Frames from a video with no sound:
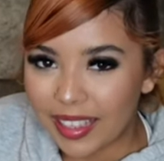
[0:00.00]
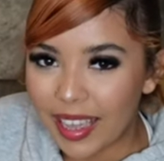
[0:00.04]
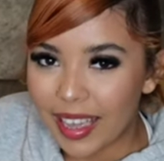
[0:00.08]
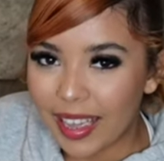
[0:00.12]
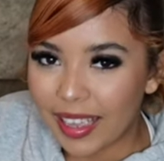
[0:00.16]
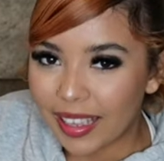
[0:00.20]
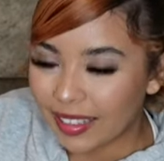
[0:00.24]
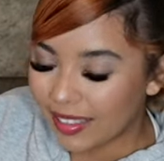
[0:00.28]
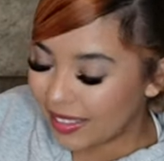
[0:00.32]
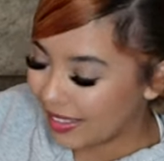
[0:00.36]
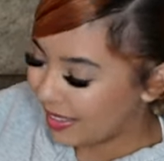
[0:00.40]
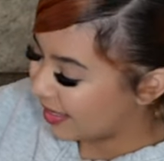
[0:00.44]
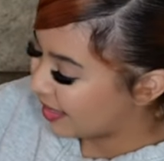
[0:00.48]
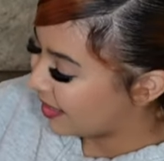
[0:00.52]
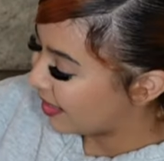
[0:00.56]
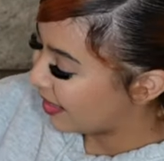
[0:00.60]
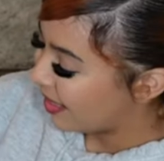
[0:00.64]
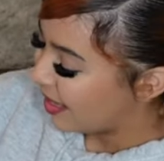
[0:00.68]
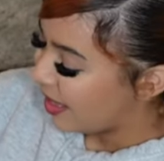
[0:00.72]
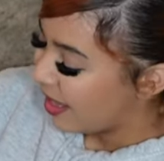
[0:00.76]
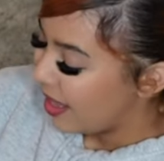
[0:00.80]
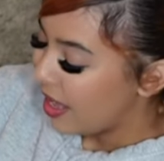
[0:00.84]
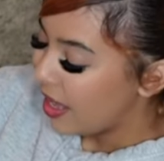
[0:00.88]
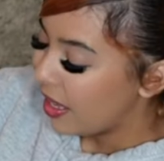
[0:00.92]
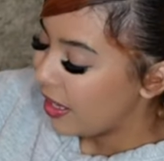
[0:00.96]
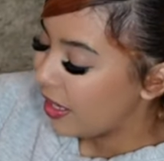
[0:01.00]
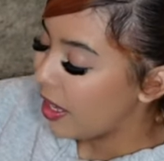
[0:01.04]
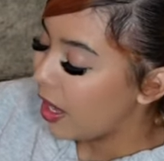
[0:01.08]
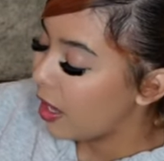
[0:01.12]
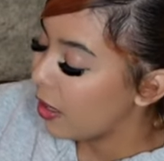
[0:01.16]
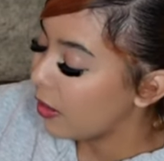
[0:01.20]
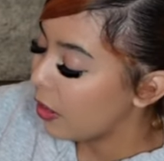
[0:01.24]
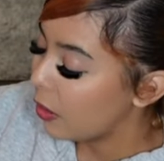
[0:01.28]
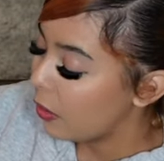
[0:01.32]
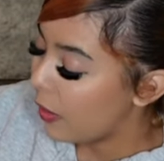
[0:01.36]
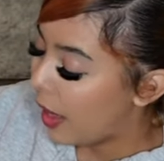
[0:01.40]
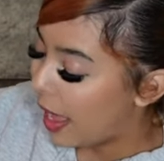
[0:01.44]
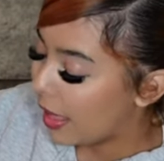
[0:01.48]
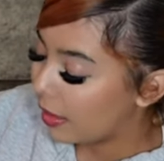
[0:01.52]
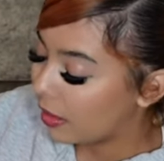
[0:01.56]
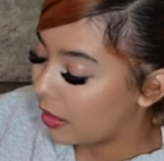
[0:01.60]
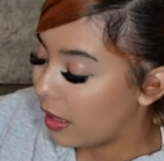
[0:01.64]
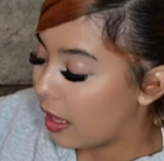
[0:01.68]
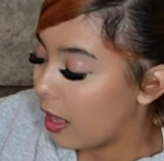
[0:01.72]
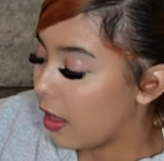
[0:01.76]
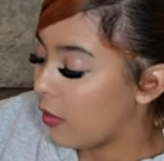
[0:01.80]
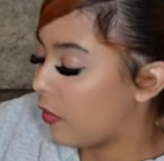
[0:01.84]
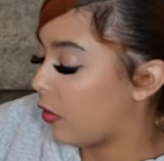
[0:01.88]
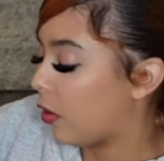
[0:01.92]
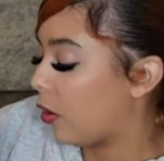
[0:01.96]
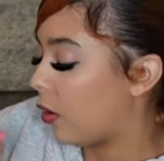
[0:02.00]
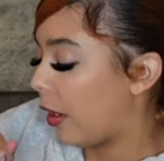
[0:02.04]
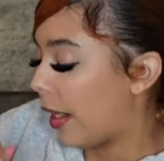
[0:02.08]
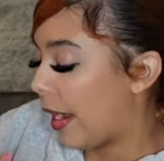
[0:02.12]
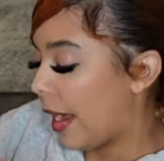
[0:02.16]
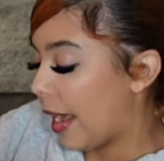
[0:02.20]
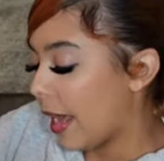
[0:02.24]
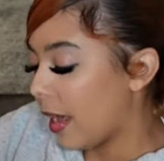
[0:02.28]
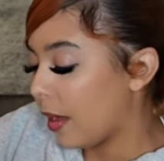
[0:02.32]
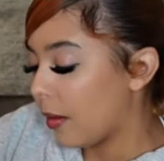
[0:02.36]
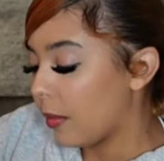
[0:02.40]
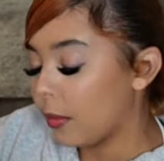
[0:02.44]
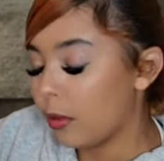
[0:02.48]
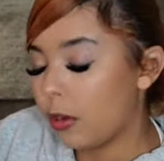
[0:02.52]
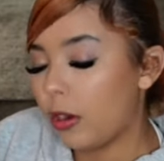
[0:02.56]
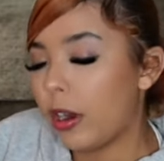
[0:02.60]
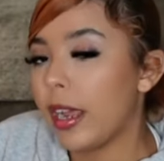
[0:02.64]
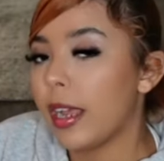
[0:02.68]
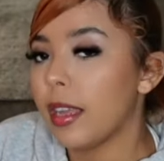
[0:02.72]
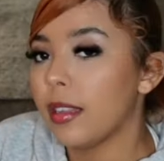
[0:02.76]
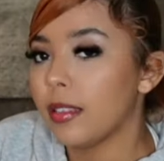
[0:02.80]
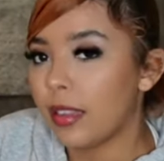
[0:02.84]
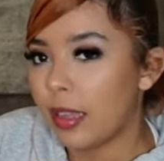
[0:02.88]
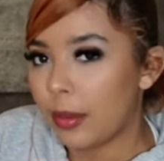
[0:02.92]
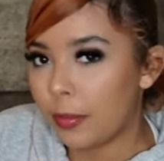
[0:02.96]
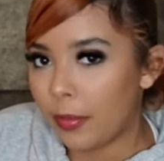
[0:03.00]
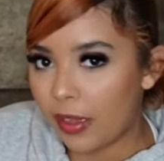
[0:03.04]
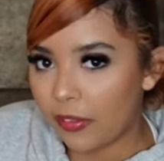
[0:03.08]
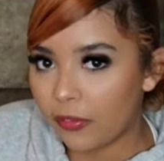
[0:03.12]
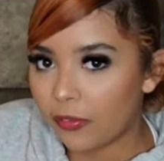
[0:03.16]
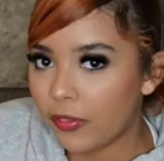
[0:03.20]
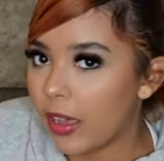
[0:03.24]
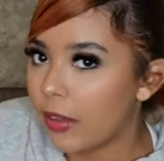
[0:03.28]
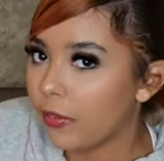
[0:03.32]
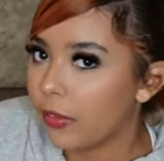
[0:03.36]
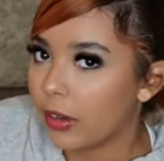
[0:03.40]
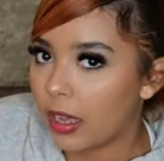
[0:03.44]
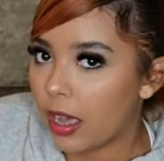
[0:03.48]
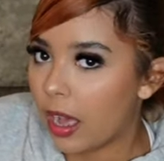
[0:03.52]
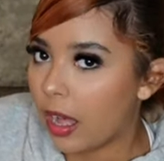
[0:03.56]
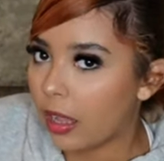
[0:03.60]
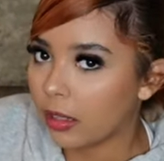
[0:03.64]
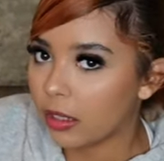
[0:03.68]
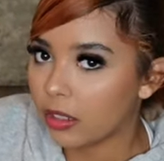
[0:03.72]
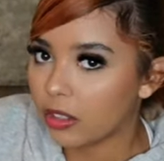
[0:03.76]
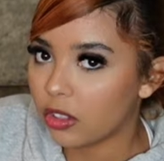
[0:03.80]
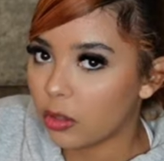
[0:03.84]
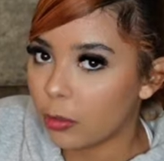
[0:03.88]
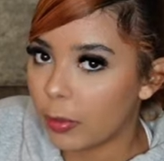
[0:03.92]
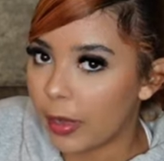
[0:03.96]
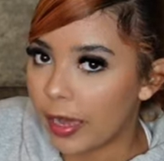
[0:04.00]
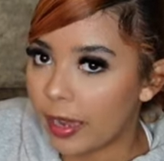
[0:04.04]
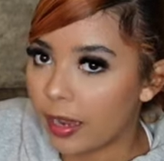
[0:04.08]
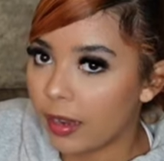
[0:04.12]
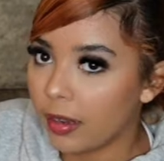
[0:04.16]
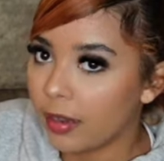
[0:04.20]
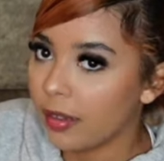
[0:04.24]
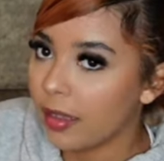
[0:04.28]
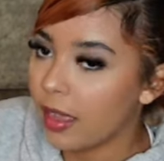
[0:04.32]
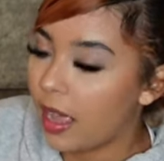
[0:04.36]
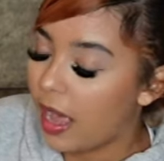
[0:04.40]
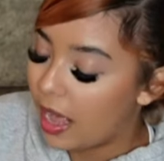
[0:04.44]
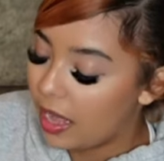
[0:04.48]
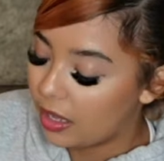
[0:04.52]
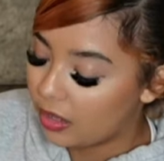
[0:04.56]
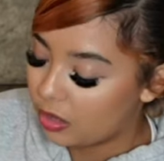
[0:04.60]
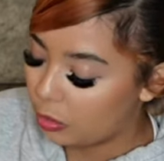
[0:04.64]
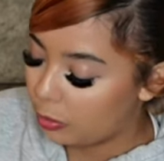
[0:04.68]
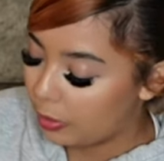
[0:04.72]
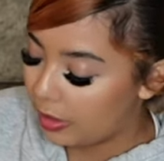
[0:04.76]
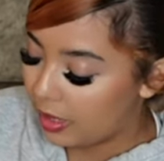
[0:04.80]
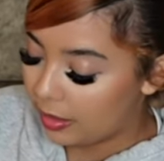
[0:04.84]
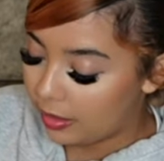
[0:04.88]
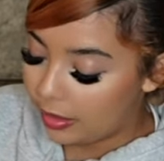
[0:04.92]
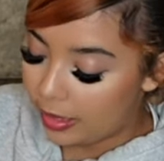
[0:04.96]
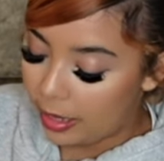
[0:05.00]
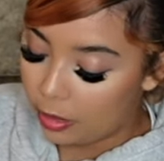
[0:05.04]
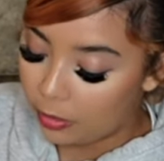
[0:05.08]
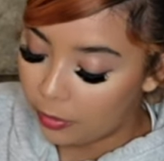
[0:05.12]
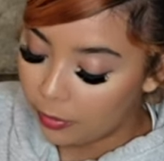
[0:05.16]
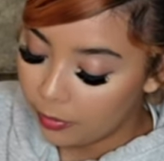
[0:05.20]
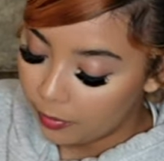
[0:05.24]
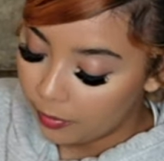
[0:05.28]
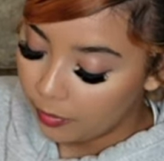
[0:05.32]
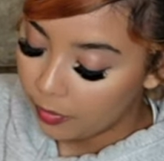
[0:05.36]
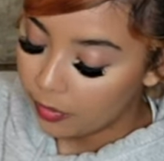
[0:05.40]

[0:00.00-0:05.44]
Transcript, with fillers: Yes. Y'all know I love gray. Gray is like my favorite color to wear, as you can tell.